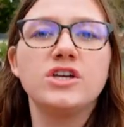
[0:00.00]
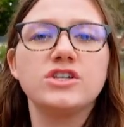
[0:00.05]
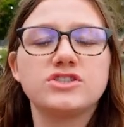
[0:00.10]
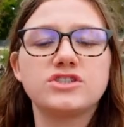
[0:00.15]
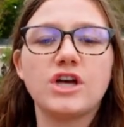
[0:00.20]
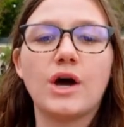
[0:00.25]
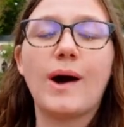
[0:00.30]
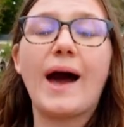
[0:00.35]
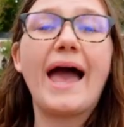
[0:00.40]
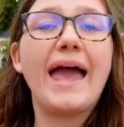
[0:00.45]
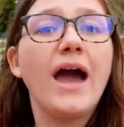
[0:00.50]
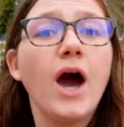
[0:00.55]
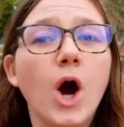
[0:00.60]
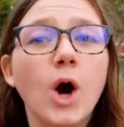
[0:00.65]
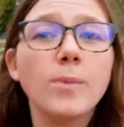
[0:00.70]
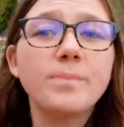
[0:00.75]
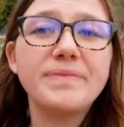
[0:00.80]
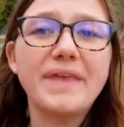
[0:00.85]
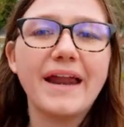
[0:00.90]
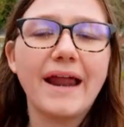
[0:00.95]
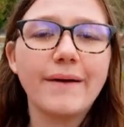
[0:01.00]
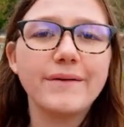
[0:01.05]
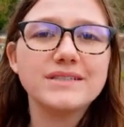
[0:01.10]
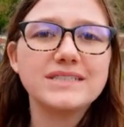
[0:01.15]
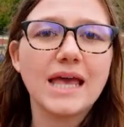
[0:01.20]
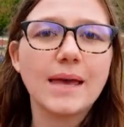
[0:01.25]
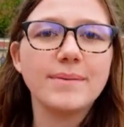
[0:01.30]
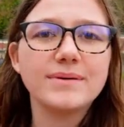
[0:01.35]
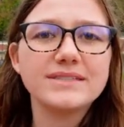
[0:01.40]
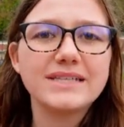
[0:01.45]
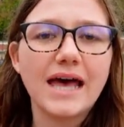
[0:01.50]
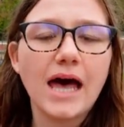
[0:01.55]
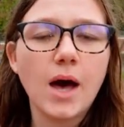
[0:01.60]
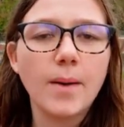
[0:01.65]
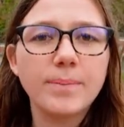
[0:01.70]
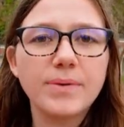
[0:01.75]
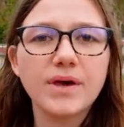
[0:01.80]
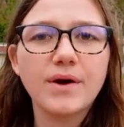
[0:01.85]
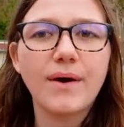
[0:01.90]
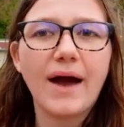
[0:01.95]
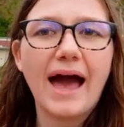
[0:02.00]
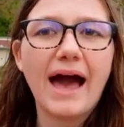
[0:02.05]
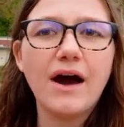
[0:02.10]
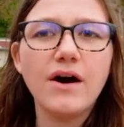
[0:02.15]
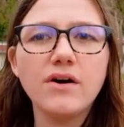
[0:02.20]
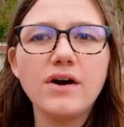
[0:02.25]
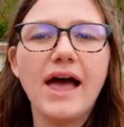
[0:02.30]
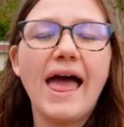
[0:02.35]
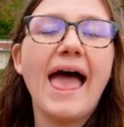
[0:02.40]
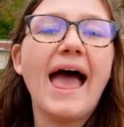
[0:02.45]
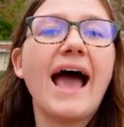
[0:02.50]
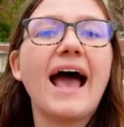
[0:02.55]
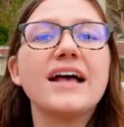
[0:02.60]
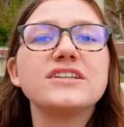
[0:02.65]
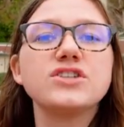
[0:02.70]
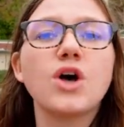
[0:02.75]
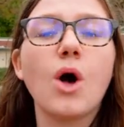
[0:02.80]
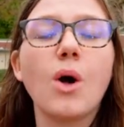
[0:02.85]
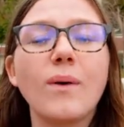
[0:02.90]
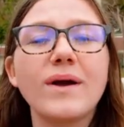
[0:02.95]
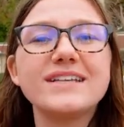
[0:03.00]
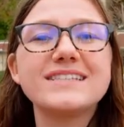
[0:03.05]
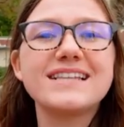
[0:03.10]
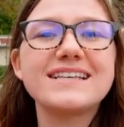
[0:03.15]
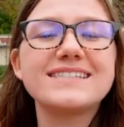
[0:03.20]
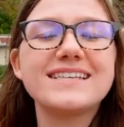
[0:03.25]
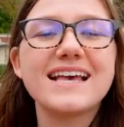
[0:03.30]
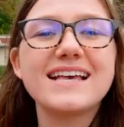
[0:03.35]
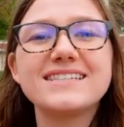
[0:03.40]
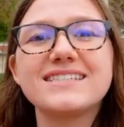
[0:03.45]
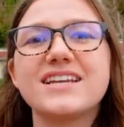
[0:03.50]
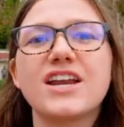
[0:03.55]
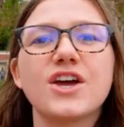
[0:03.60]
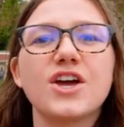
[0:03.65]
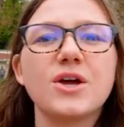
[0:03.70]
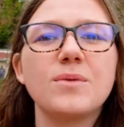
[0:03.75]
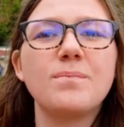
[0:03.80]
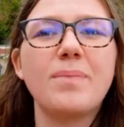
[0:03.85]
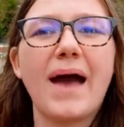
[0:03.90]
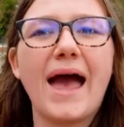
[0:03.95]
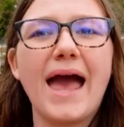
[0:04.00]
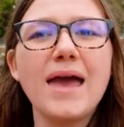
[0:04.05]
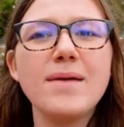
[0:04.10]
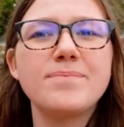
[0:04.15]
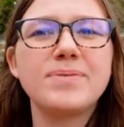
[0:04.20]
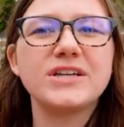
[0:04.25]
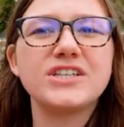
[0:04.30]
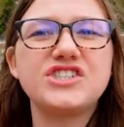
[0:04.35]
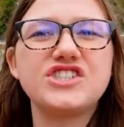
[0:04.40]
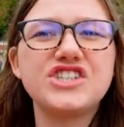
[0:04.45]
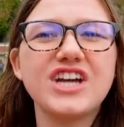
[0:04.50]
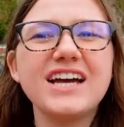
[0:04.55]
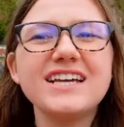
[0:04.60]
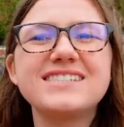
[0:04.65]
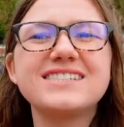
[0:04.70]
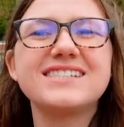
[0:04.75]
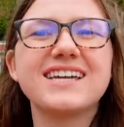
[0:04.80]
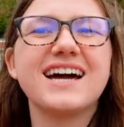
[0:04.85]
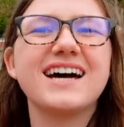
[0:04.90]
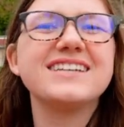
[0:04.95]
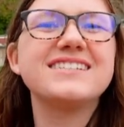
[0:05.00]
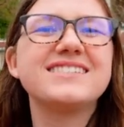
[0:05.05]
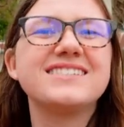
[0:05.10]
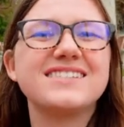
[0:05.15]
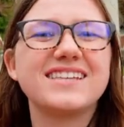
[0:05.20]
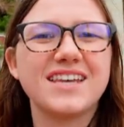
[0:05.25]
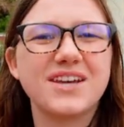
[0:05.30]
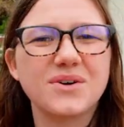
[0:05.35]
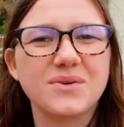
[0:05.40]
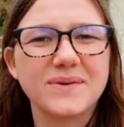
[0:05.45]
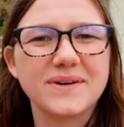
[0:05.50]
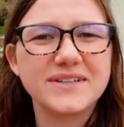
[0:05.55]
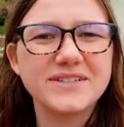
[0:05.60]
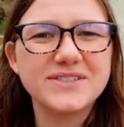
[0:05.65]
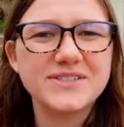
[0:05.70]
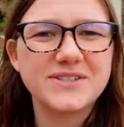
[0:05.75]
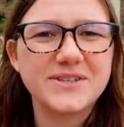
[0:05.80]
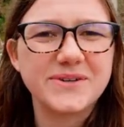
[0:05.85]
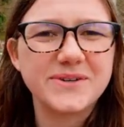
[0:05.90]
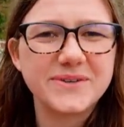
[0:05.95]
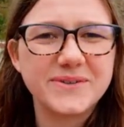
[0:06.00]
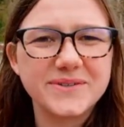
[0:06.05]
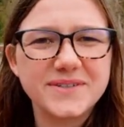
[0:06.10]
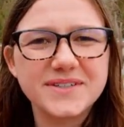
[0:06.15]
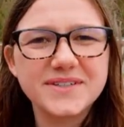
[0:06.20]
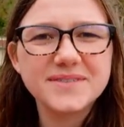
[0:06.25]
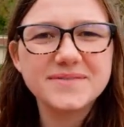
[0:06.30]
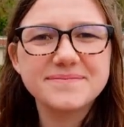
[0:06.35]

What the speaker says: So I hope that I was able to help you out. As always, this isn't a goodbye, but just a see you real soon.